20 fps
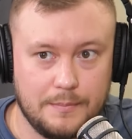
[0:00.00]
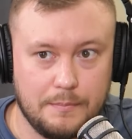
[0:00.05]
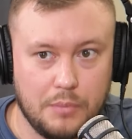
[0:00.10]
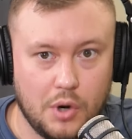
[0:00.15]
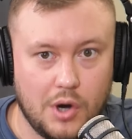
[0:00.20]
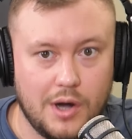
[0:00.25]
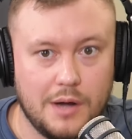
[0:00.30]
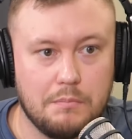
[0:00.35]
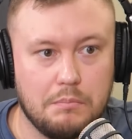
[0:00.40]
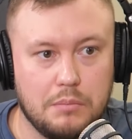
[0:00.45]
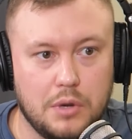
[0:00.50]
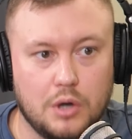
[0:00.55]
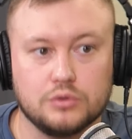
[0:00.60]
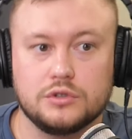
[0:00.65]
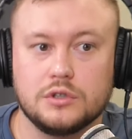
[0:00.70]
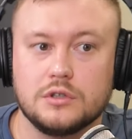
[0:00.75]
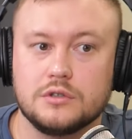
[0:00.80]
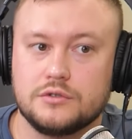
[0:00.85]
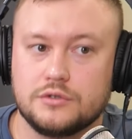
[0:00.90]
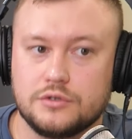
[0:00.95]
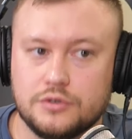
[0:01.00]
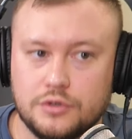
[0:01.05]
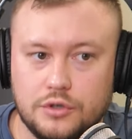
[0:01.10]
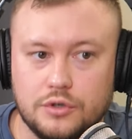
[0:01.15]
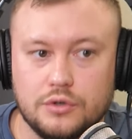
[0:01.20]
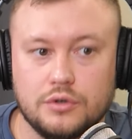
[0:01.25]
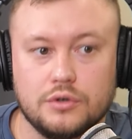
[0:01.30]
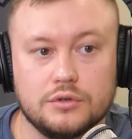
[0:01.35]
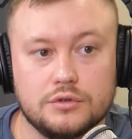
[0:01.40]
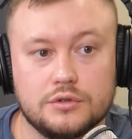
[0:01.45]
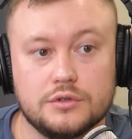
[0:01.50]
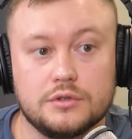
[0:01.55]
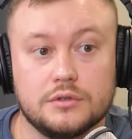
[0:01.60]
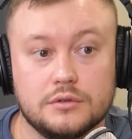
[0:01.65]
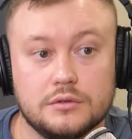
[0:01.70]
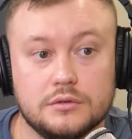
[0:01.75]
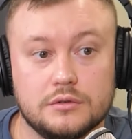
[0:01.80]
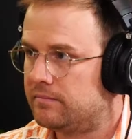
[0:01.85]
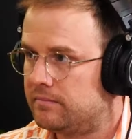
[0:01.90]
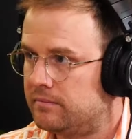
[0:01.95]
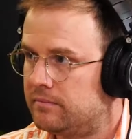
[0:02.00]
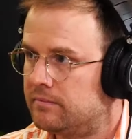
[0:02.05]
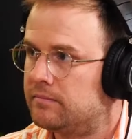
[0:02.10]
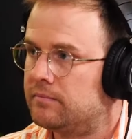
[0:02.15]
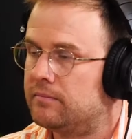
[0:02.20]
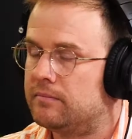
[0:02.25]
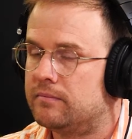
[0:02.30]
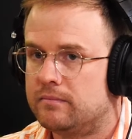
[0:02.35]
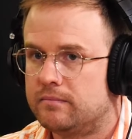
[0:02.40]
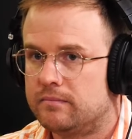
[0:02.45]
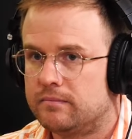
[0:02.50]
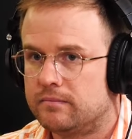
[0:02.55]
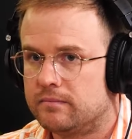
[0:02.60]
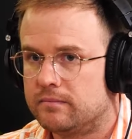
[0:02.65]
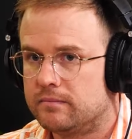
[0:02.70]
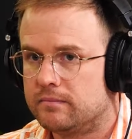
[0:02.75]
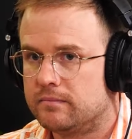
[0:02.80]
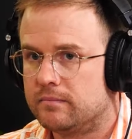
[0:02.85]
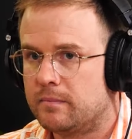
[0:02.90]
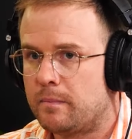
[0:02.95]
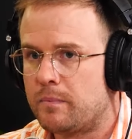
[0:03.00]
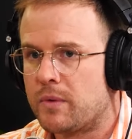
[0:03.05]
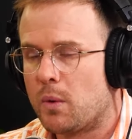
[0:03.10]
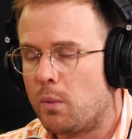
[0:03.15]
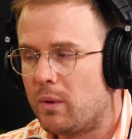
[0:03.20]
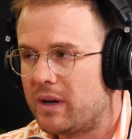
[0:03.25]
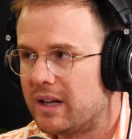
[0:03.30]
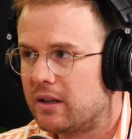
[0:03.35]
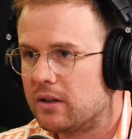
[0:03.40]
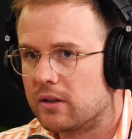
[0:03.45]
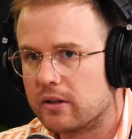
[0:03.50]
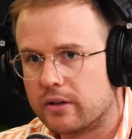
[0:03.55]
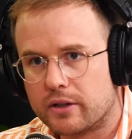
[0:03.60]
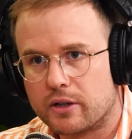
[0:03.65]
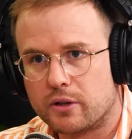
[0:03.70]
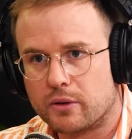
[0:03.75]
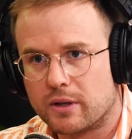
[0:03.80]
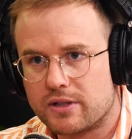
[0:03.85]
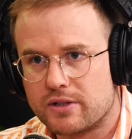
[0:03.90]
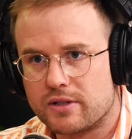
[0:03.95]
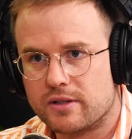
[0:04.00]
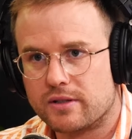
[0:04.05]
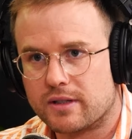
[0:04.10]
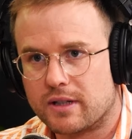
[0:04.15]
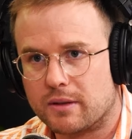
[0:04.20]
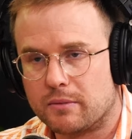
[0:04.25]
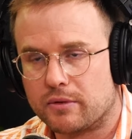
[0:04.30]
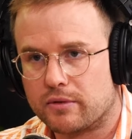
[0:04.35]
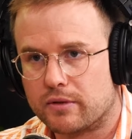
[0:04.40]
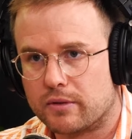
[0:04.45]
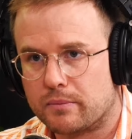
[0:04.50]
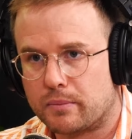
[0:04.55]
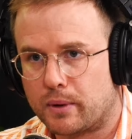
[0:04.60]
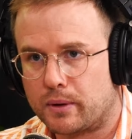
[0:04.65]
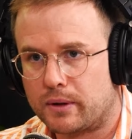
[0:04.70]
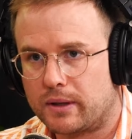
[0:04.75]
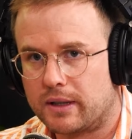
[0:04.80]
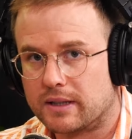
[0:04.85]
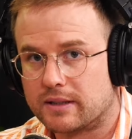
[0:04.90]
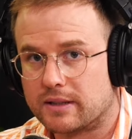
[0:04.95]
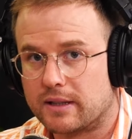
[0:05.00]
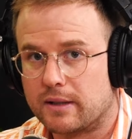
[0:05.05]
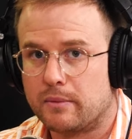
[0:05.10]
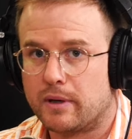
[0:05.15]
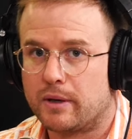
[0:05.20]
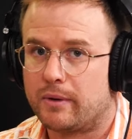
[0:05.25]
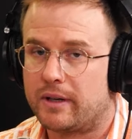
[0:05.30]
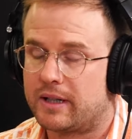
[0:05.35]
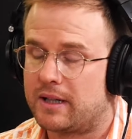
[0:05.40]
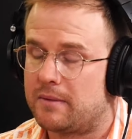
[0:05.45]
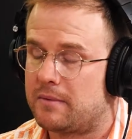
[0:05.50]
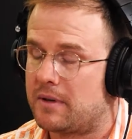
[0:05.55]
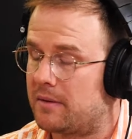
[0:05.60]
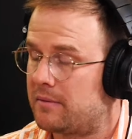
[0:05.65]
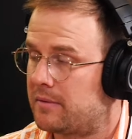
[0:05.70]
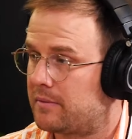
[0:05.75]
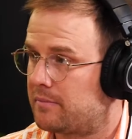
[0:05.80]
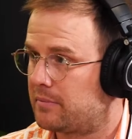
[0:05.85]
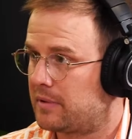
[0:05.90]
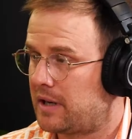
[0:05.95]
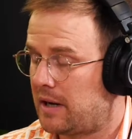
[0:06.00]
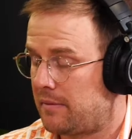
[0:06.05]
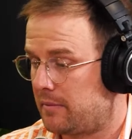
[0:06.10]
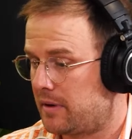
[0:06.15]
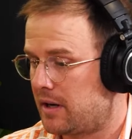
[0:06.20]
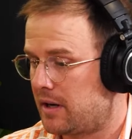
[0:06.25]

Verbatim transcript: buy bolt-ons to yours. Mm. Mm. We get a lot of questions coming through the podcast, and by the way, keep coming, keep them